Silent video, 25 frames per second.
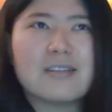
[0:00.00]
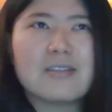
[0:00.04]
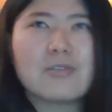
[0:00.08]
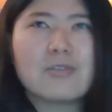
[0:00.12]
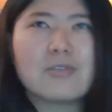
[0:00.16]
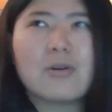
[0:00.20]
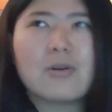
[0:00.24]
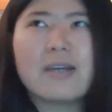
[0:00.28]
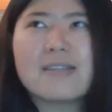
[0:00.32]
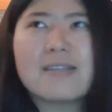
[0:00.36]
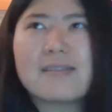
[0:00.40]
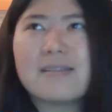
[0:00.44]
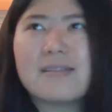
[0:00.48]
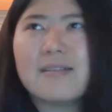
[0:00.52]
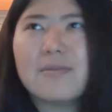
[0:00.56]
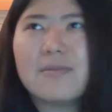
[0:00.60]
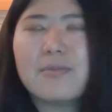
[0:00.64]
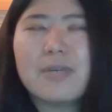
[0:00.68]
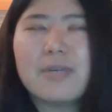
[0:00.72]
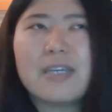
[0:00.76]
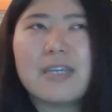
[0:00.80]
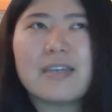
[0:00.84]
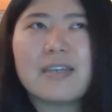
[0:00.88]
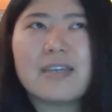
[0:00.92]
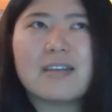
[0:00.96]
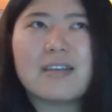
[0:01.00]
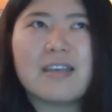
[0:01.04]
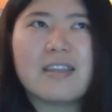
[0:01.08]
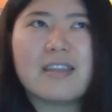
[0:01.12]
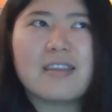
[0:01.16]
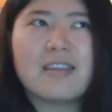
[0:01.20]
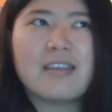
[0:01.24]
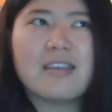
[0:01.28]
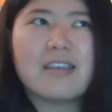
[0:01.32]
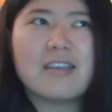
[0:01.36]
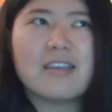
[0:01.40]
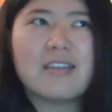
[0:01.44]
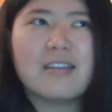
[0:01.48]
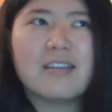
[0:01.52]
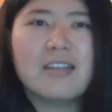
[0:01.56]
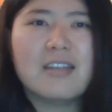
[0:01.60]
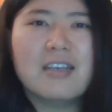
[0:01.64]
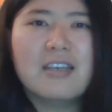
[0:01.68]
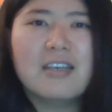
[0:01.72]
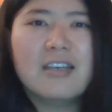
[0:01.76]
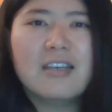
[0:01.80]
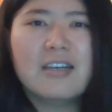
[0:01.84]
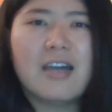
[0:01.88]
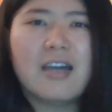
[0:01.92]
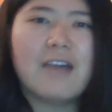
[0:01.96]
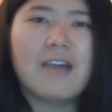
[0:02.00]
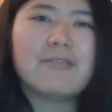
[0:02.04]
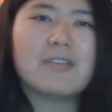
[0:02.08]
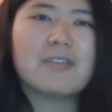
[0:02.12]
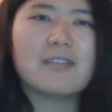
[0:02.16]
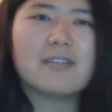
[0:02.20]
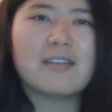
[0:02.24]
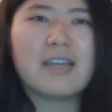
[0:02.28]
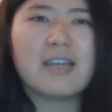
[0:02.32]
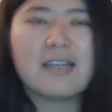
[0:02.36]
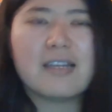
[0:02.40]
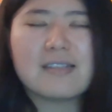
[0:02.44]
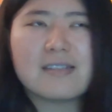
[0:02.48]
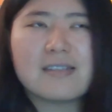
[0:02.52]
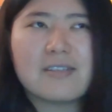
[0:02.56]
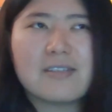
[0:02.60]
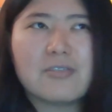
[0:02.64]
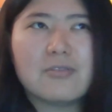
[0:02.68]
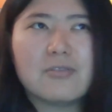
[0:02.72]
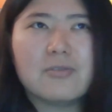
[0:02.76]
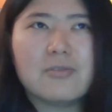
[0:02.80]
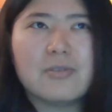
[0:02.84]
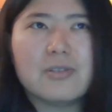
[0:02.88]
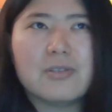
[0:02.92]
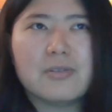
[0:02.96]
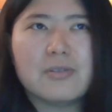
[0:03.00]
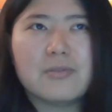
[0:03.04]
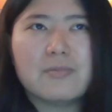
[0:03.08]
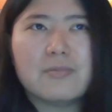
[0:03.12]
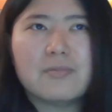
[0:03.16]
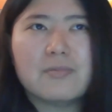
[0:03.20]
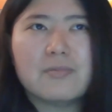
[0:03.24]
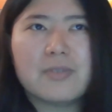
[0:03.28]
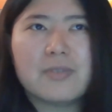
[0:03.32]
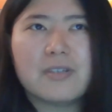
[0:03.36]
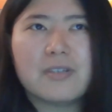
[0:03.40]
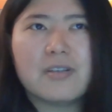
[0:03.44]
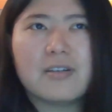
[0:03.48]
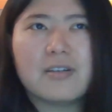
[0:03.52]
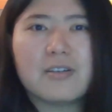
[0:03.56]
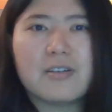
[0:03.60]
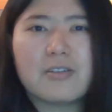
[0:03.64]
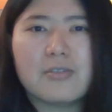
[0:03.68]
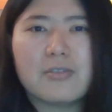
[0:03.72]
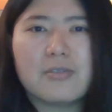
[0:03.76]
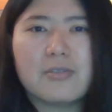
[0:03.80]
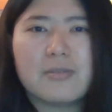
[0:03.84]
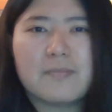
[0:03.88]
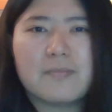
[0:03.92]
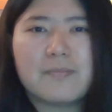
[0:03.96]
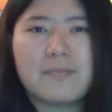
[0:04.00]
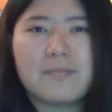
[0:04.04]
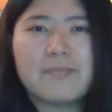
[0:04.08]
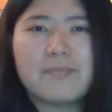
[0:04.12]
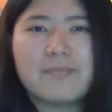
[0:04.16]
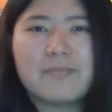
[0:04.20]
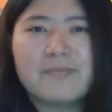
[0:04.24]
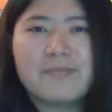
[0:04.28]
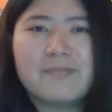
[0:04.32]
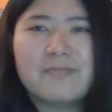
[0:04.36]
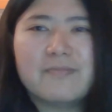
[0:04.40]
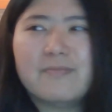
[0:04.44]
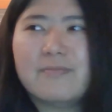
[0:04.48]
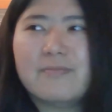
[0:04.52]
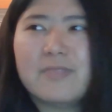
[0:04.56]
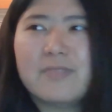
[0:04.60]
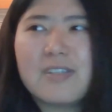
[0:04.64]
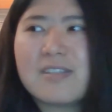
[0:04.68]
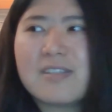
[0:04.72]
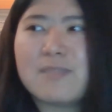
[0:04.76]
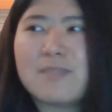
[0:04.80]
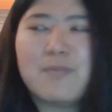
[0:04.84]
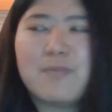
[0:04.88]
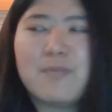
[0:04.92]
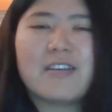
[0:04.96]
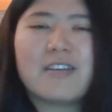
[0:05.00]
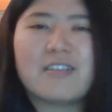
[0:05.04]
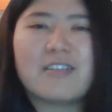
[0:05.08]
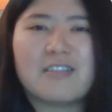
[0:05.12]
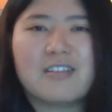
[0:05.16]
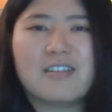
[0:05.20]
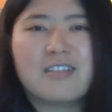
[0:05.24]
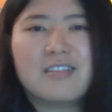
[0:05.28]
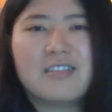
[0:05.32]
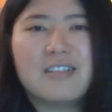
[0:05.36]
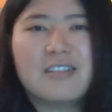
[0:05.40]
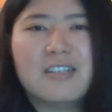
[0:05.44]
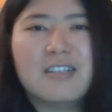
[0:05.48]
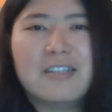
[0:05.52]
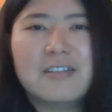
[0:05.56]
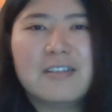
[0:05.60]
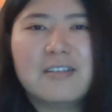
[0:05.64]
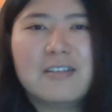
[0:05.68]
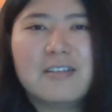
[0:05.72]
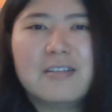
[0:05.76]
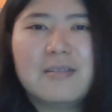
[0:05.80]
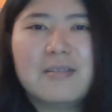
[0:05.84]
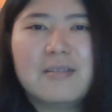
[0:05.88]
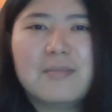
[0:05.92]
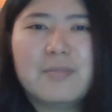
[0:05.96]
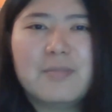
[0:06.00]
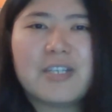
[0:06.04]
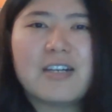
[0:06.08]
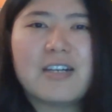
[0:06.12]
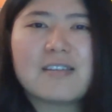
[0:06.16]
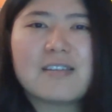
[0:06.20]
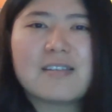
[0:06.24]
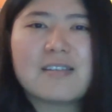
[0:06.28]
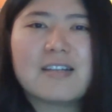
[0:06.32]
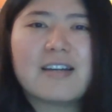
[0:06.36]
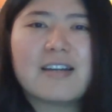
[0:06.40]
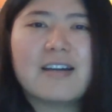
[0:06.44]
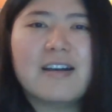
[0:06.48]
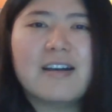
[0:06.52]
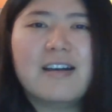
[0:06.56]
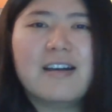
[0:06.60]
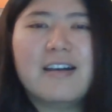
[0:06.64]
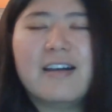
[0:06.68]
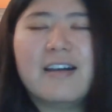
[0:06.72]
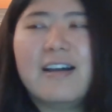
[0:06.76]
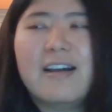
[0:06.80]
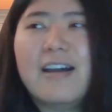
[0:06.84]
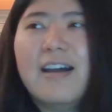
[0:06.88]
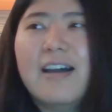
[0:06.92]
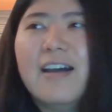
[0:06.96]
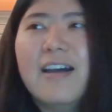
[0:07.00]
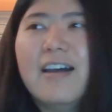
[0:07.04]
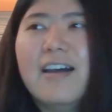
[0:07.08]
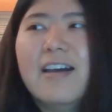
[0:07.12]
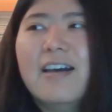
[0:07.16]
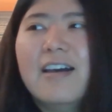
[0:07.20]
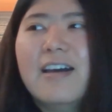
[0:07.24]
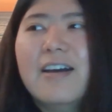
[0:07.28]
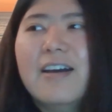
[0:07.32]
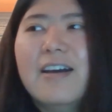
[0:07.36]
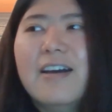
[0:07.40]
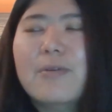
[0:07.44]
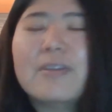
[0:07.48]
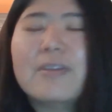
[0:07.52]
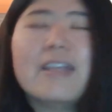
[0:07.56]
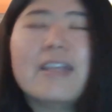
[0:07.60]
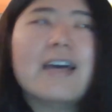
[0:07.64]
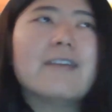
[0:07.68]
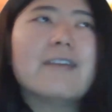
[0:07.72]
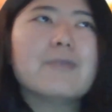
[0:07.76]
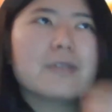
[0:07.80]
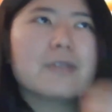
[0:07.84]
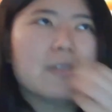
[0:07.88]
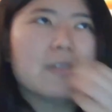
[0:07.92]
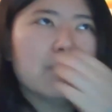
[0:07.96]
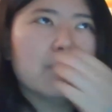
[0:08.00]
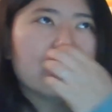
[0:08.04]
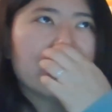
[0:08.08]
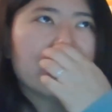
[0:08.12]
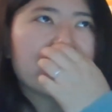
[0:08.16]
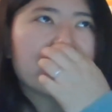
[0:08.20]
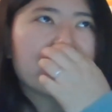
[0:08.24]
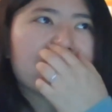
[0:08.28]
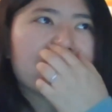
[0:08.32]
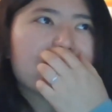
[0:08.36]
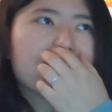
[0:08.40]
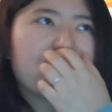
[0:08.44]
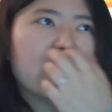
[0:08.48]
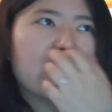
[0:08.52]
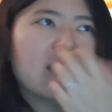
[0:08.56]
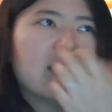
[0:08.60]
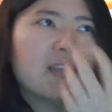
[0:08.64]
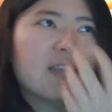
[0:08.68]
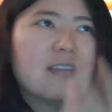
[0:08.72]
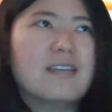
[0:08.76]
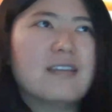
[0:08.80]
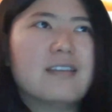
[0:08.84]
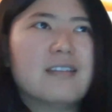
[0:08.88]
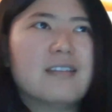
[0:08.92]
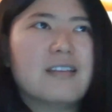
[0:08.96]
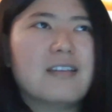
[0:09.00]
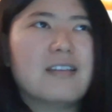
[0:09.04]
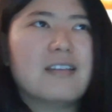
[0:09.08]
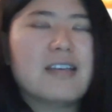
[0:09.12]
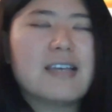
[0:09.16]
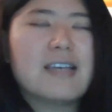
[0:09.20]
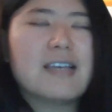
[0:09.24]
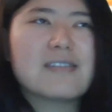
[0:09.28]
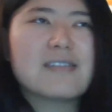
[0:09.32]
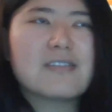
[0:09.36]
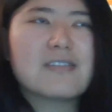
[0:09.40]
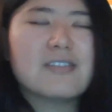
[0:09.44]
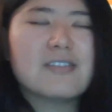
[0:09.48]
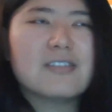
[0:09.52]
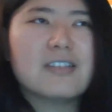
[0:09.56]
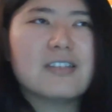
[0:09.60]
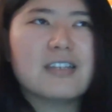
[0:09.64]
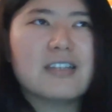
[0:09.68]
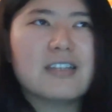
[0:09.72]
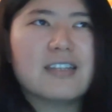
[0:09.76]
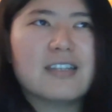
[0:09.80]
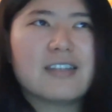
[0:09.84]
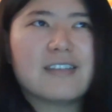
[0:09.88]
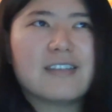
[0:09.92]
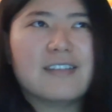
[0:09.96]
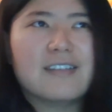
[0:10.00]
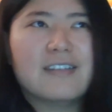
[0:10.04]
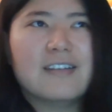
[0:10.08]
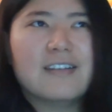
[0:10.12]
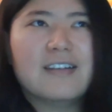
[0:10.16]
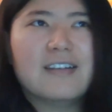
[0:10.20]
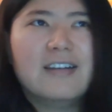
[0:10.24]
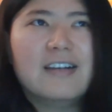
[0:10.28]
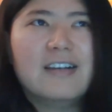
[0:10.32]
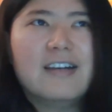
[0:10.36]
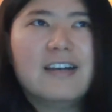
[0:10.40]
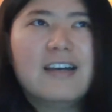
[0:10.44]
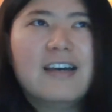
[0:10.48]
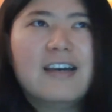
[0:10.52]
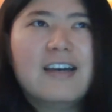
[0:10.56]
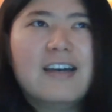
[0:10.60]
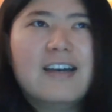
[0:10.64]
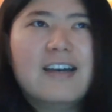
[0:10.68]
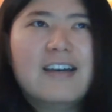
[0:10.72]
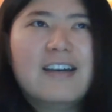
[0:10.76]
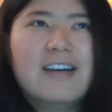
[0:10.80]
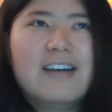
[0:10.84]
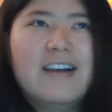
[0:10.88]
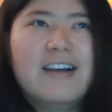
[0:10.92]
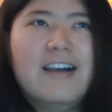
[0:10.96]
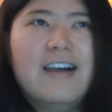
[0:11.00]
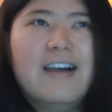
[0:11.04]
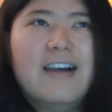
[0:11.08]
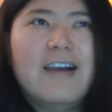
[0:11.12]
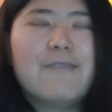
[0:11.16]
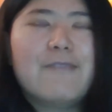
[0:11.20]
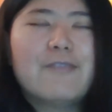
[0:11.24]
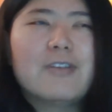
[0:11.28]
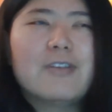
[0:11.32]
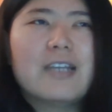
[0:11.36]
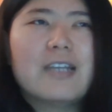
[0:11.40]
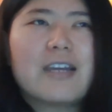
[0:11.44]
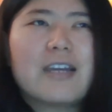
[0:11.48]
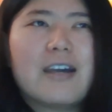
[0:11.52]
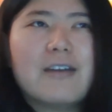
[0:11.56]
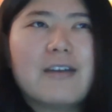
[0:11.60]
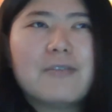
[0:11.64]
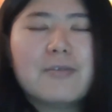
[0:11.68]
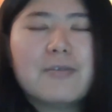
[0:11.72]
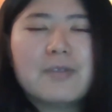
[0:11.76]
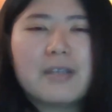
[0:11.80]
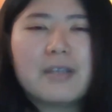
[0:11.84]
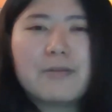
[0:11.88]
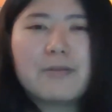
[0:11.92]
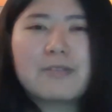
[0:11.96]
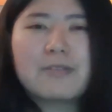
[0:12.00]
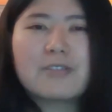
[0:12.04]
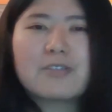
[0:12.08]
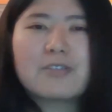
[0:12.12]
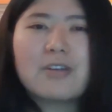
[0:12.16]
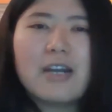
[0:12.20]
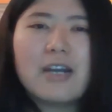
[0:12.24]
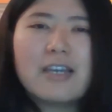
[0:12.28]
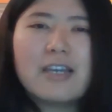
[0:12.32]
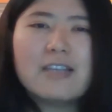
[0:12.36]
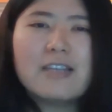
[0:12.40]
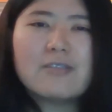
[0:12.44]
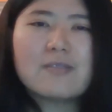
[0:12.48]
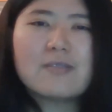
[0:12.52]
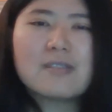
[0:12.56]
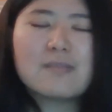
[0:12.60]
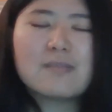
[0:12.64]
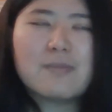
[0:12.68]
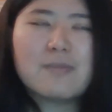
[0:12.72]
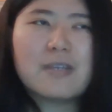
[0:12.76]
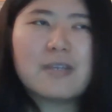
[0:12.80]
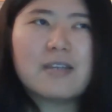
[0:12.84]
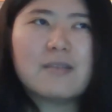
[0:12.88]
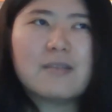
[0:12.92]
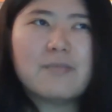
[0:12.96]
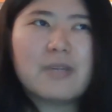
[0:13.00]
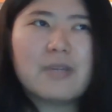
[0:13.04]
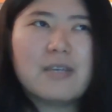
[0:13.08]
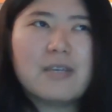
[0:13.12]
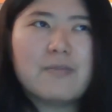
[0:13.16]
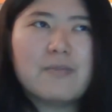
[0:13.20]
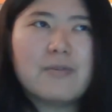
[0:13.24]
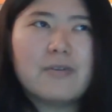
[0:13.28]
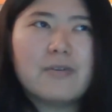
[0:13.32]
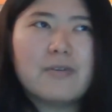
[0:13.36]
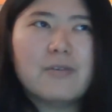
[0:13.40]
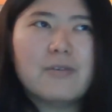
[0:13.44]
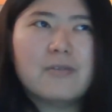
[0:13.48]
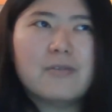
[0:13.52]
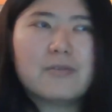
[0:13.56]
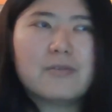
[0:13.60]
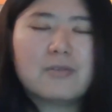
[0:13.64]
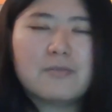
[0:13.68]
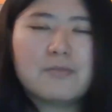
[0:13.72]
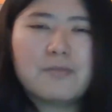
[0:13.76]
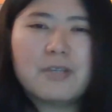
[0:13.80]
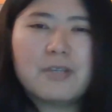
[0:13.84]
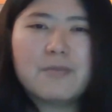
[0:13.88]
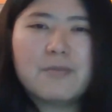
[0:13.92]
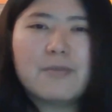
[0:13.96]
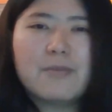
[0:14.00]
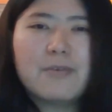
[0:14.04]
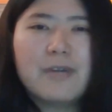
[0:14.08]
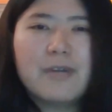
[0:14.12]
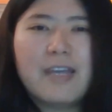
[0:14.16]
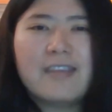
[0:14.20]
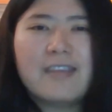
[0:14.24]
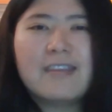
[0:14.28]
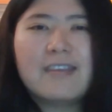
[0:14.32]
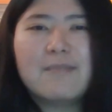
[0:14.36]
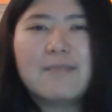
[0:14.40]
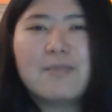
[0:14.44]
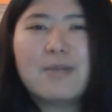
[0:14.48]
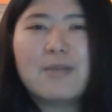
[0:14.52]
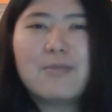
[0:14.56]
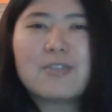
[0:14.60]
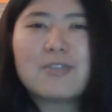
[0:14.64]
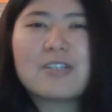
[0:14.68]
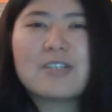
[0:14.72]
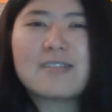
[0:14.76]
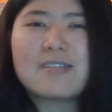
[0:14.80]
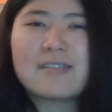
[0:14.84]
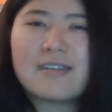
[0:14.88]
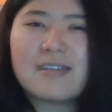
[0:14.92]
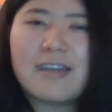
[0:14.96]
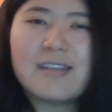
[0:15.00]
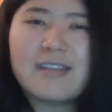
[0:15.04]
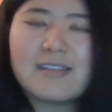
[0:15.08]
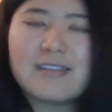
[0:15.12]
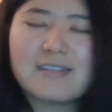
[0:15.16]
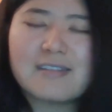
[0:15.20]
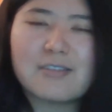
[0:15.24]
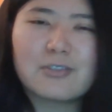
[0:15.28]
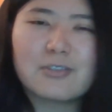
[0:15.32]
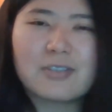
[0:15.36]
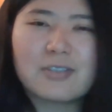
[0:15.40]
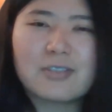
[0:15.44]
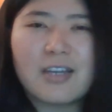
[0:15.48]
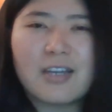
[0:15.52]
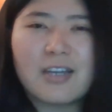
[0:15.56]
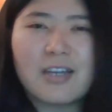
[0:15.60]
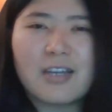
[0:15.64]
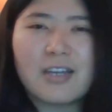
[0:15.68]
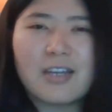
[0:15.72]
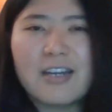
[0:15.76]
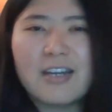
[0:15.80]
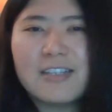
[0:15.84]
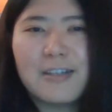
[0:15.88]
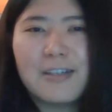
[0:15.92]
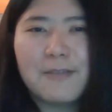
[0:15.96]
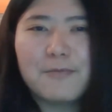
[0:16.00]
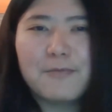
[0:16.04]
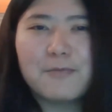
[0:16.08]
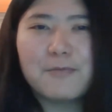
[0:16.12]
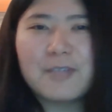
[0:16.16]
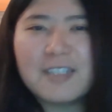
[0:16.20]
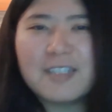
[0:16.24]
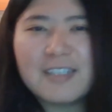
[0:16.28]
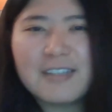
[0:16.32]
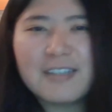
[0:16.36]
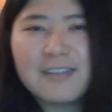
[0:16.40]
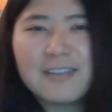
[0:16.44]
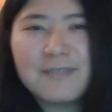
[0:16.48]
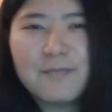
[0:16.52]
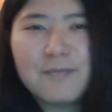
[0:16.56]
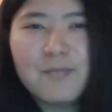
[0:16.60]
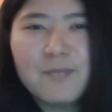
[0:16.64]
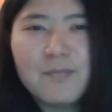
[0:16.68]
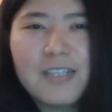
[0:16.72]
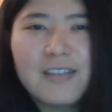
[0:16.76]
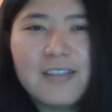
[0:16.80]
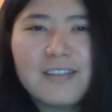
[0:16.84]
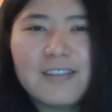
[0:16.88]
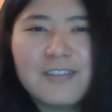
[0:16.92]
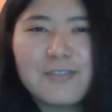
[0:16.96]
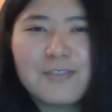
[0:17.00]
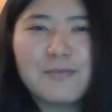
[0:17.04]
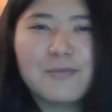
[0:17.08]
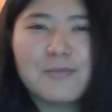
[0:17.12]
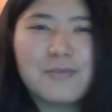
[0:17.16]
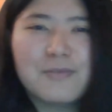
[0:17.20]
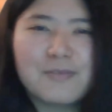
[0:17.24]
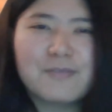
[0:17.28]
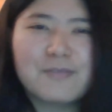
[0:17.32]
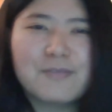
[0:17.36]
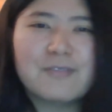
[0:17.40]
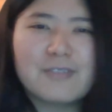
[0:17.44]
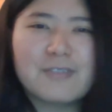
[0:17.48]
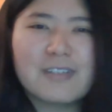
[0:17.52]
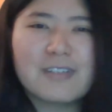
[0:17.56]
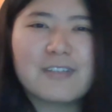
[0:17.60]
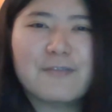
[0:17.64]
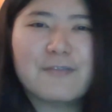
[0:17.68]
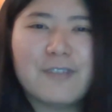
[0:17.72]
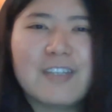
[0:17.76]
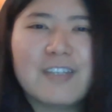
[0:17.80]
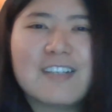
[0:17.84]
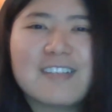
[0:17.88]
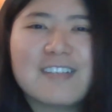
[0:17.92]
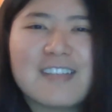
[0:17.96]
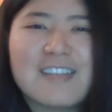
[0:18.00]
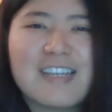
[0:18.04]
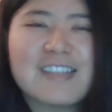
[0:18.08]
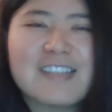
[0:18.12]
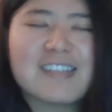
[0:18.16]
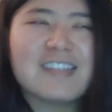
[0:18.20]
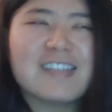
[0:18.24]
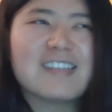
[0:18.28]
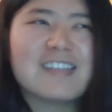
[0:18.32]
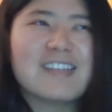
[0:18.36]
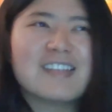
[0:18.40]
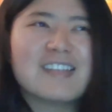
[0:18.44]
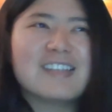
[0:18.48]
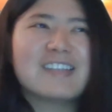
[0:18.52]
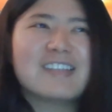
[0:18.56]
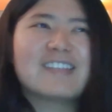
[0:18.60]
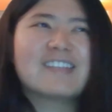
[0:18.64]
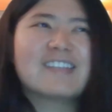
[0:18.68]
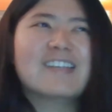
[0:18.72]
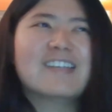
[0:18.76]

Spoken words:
twice a week and then after that you will be a good speaker, because like when I was studying the Estonian, like I feel like when I was trying to speak to people and then people just get so tired of waiting for me to finish that sentence,